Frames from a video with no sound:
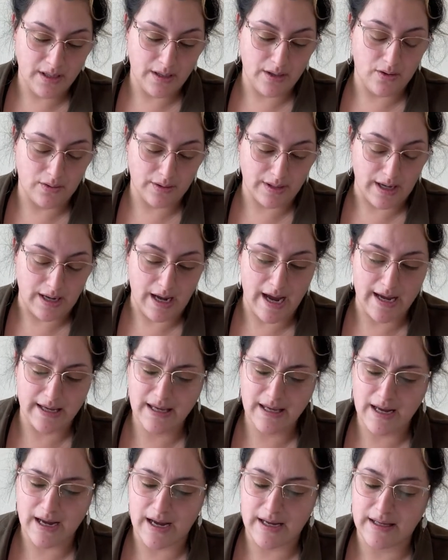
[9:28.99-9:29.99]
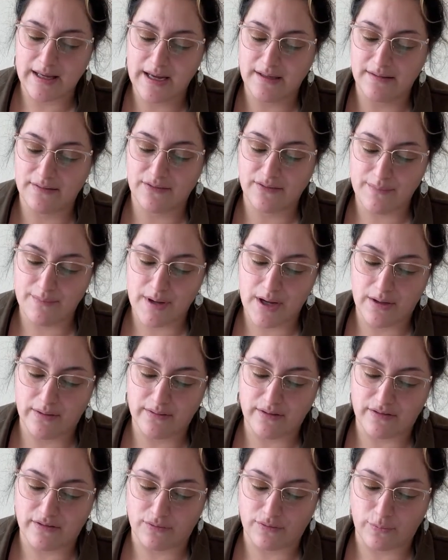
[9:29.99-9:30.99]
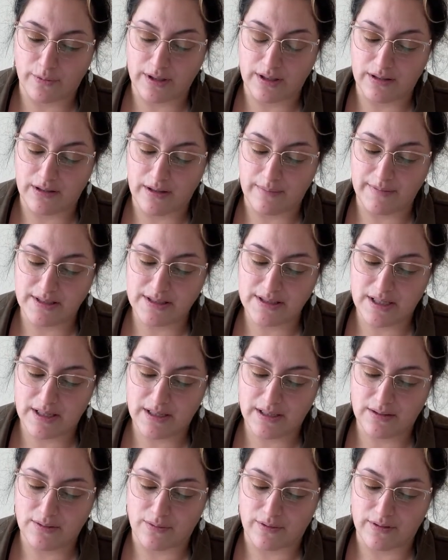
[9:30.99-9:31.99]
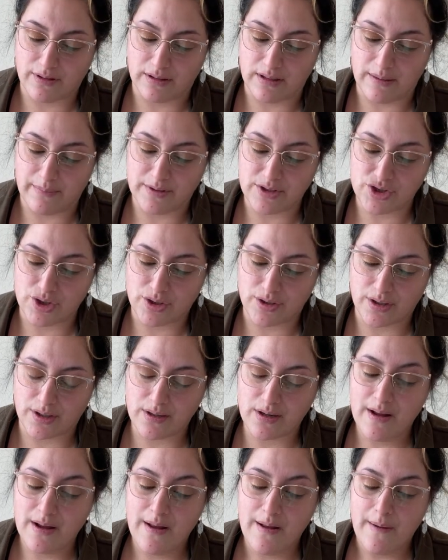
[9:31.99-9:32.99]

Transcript: Okay, I can't I can't smell the sweet clementine or the lemon sugar,